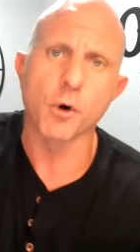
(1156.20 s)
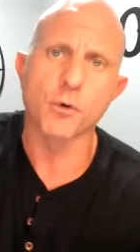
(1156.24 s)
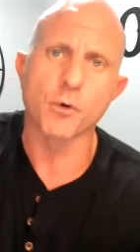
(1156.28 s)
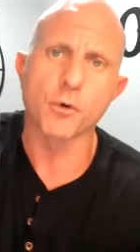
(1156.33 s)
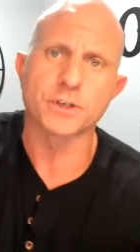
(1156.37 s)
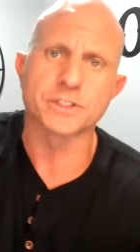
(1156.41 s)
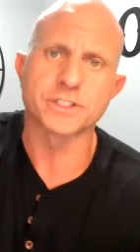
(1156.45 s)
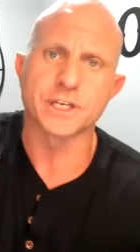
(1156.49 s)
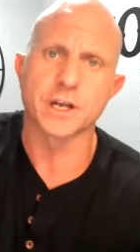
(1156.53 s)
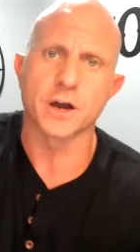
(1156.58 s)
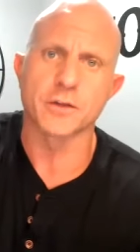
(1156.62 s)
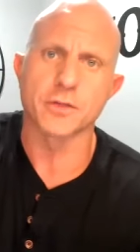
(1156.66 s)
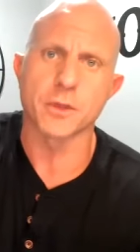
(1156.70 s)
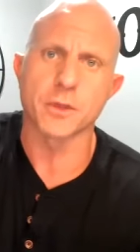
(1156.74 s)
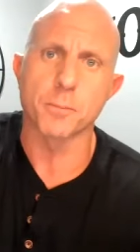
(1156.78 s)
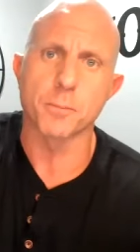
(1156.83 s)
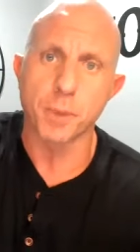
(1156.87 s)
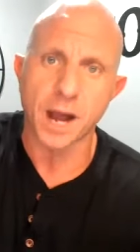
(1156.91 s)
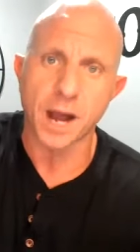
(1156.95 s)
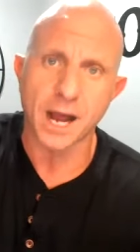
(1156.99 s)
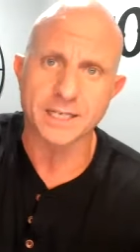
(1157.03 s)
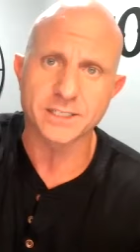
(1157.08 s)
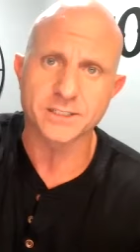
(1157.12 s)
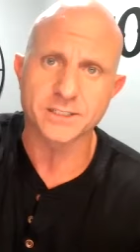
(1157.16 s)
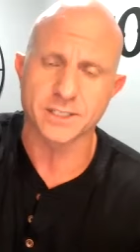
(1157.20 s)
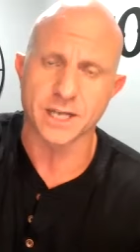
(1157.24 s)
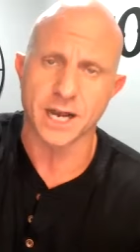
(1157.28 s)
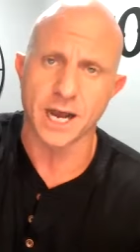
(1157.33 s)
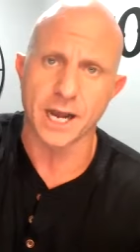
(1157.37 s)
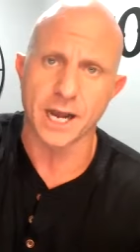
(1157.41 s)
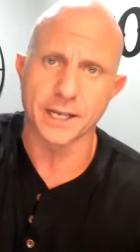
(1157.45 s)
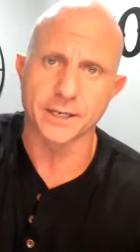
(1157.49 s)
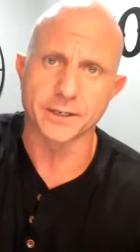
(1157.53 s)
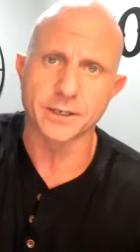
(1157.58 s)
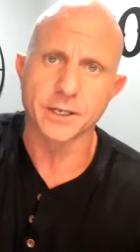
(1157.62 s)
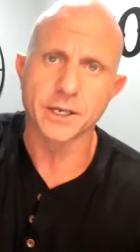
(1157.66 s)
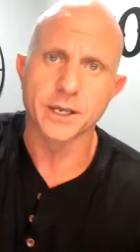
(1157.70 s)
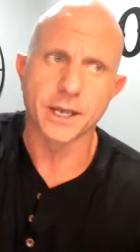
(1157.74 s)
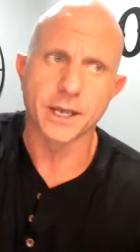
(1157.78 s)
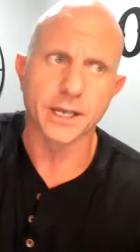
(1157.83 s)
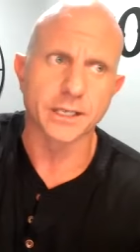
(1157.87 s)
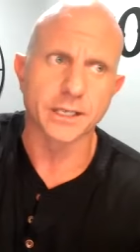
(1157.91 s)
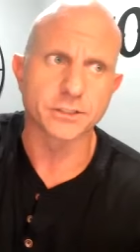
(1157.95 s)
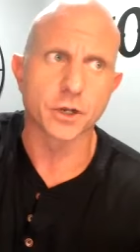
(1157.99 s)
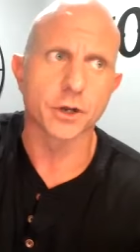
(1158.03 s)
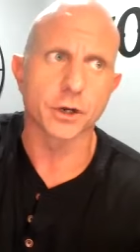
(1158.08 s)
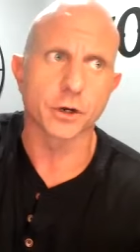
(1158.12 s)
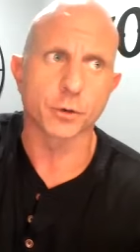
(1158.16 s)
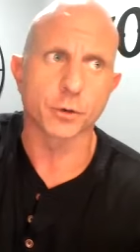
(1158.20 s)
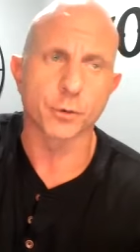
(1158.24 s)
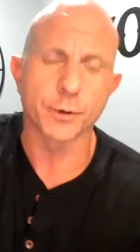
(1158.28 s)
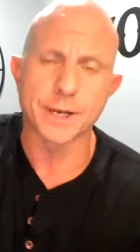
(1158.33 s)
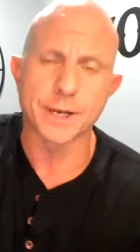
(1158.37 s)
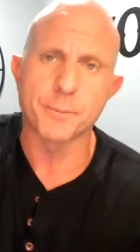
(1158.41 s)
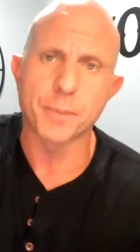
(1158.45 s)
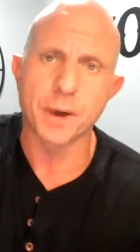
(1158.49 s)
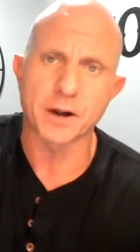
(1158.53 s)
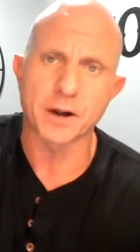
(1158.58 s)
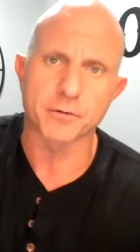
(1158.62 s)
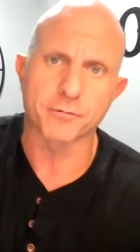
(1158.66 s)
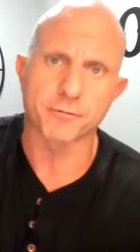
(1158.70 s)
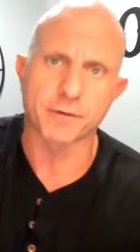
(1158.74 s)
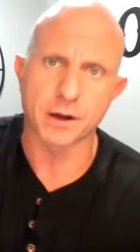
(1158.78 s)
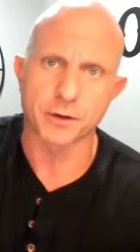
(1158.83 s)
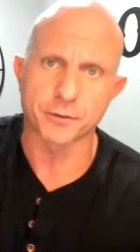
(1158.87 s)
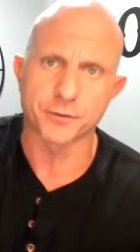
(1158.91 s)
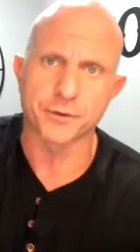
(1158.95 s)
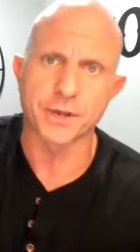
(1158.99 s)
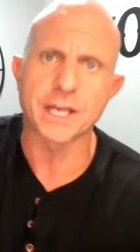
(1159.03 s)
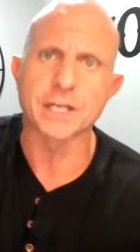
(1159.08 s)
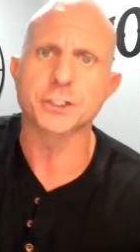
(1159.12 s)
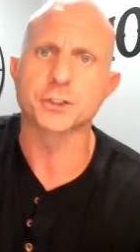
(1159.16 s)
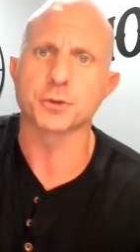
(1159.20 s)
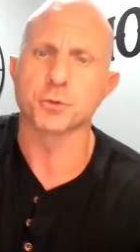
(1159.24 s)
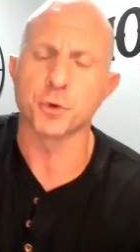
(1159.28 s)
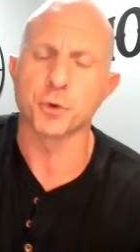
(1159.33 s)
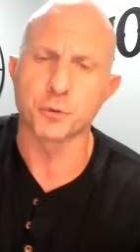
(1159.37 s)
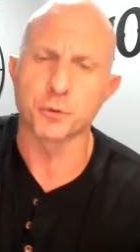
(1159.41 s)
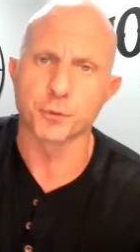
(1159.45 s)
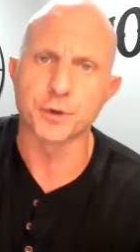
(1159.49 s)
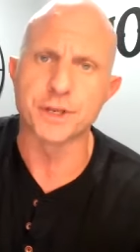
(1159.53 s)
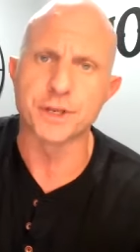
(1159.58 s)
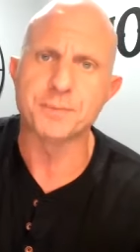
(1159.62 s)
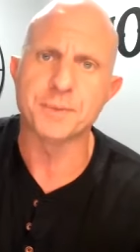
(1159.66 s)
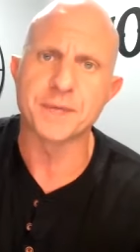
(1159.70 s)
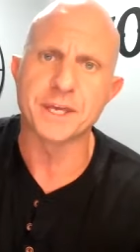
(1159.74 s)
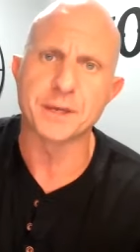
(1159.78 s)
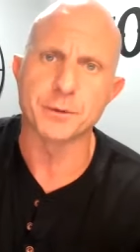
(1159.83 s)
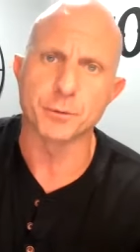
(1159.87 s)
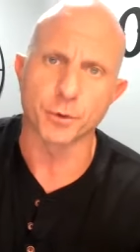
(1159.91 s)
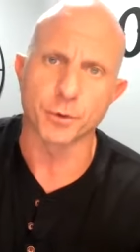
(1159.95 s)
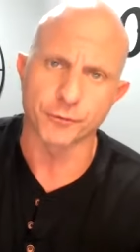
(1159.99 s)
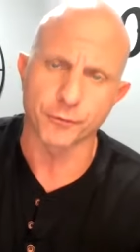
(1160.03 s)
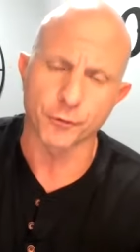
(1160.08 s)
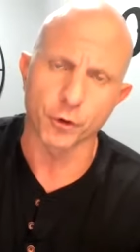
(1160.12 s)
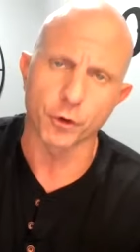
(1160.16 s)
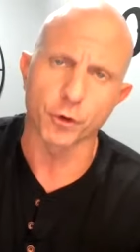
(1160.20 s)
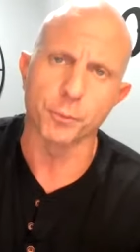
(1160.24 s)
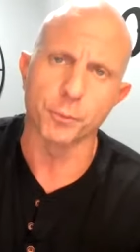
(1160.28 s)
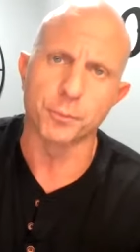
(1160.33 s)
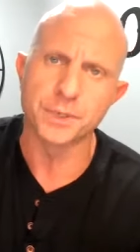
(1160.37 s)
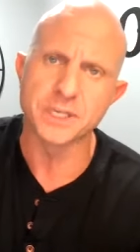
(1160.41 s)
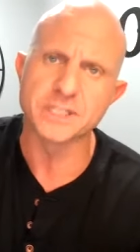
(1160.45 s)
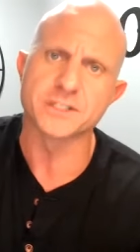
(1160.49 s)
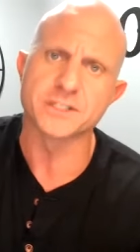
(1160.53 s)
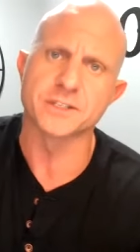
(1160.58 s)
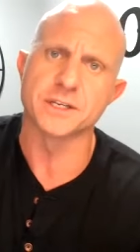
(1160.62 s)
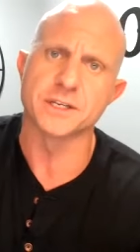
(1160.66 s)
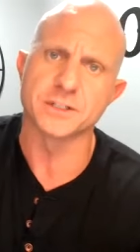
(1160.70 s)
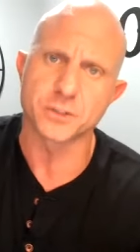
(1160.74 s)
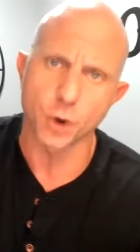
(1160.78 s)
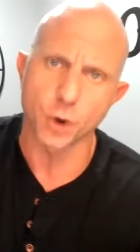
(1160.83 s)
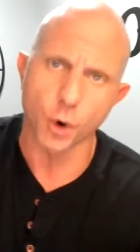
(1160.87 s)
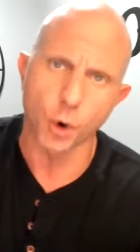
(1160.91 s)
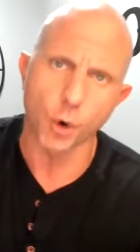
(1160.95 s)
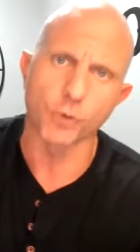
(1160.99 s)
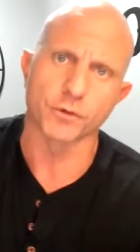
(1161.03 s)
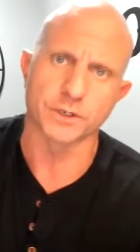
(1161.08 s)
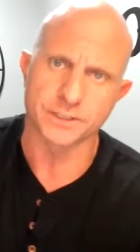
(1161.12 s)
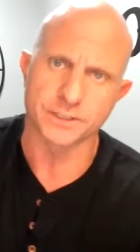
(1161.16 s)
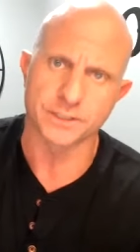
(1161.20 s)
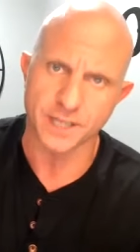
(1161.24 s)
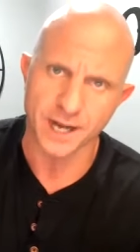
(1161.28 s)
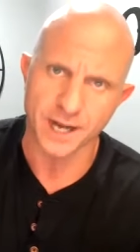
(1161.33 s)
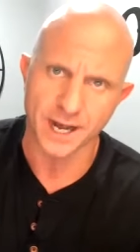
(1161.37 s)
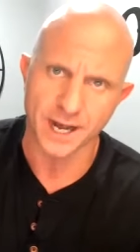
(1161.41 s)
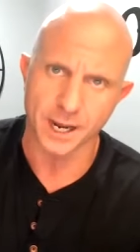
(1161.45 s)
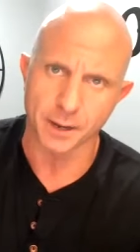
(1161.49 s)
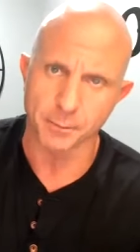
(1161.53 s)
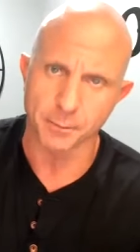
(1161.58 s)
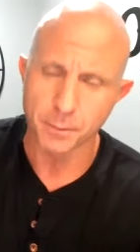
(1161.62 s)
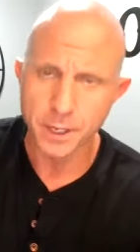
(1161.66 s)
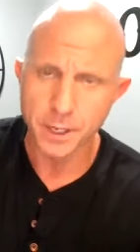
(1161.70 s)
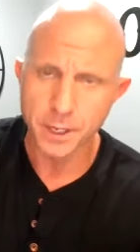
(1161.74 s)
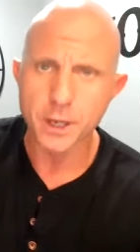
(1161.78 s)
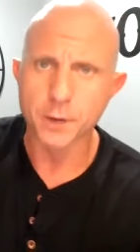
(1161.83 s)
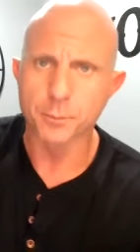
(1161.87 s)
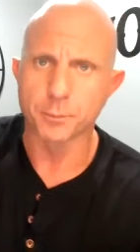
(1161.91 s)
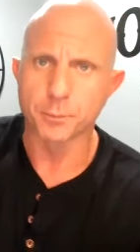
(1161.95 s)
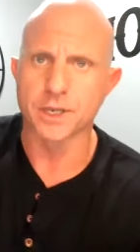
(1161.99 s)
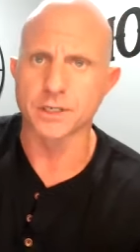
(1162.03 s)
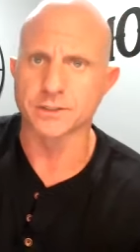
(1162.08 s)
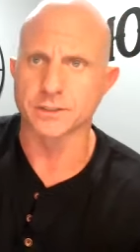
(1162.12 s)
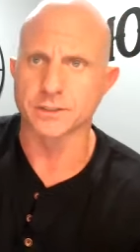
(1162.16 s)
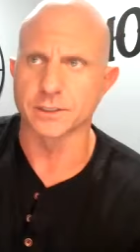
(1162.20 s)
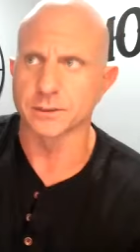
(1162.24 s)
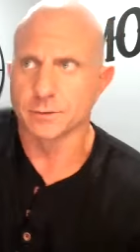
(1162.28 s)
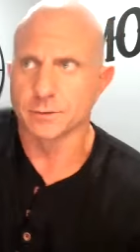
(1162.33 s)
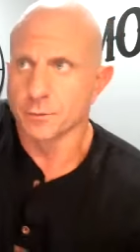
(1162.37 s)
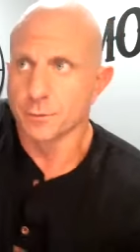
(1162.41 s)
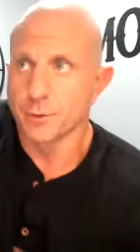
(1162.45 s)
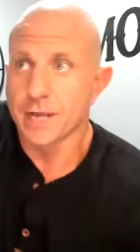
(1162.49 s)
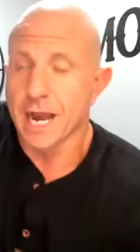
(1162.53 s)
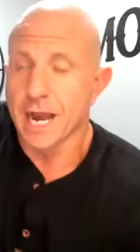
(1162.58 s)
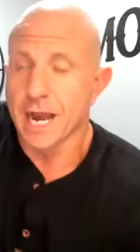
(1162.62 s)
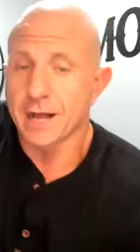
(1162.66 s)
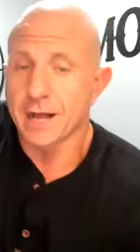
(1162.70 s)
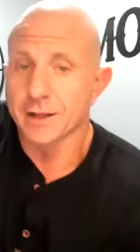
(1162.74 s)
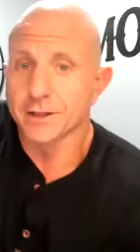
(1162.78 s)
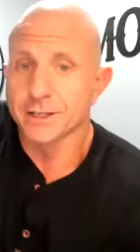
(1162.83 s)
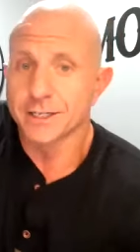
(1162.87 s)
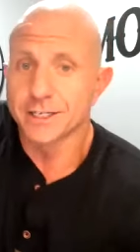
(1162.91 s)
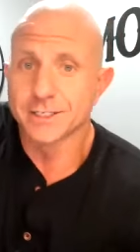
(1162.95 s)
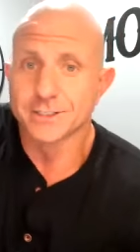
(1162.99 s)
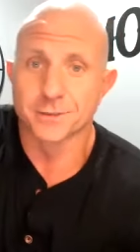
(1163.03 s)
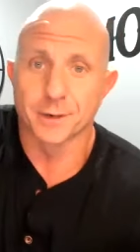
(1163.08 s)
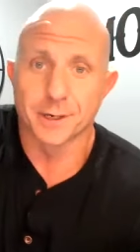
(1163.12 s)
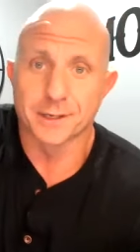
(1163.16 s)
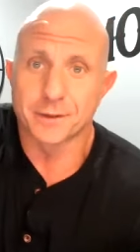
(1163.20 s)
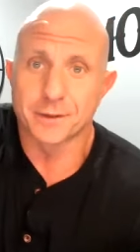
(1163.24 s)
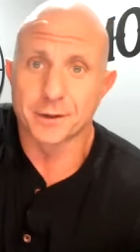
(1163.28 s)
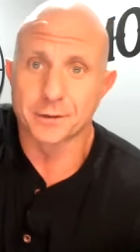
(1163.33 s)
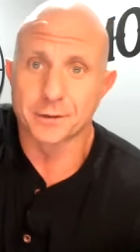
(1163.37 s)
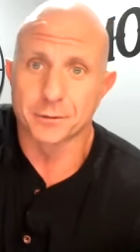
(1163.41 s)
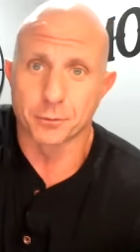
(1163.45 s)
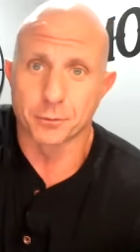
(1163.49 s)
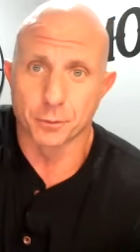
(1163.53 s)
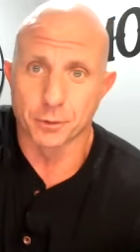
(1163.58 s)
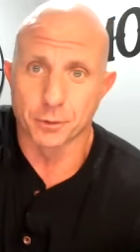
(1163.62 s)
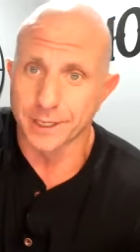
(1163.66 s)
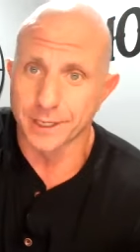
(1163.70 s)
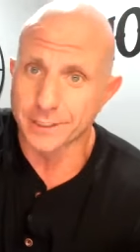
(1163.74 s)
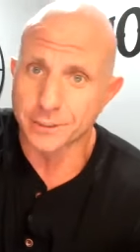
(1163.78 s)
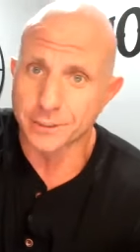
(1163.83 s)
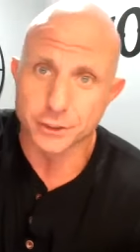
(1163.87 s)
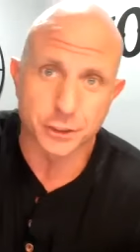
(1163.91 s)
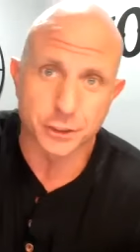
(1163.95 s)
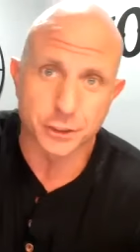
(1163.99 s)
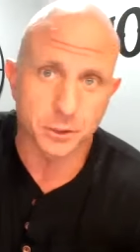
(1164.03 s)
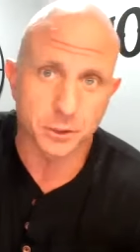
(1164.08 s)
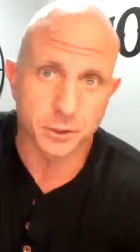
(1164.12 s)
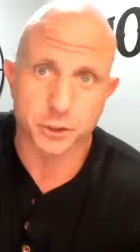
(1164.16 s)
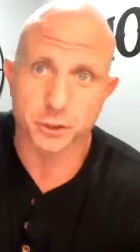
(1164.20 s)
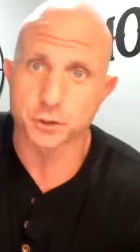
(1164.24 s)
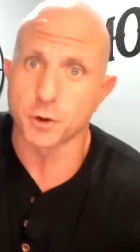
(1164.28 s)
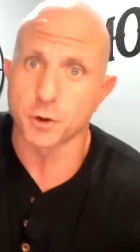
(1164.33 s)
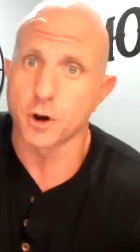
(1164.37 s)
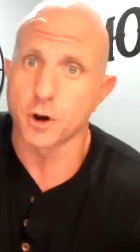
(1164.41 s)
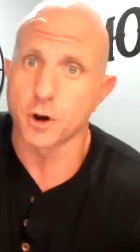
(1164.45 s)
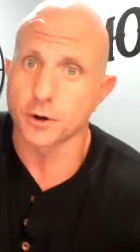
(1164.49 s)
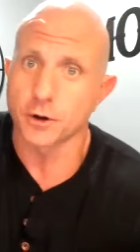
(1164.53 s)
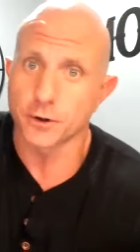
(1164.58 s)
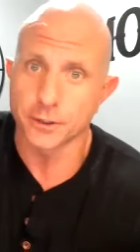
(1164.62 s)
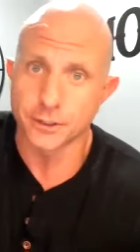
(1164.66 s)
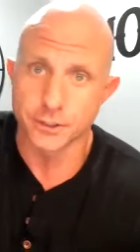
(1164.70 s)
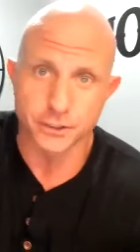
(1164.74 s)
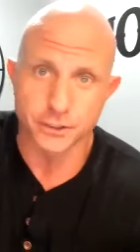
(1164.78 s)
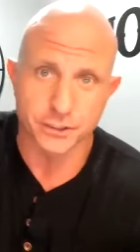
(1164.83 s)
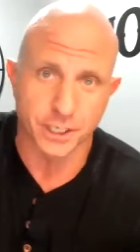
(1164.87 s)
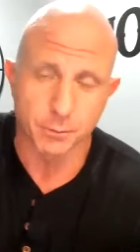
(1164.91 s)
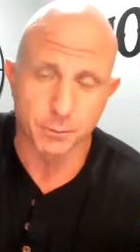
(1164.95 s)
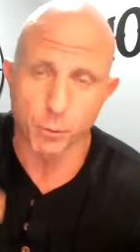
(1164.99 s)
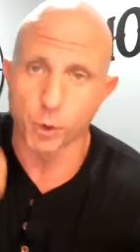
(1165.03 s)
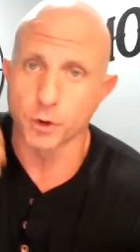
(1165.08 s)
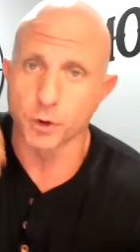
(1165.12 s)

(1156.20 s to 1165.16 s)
focusing on the buy side is going to create a better foundation with repeat referral business over time because the, the reality is like the, the, relationships are stronger. You just get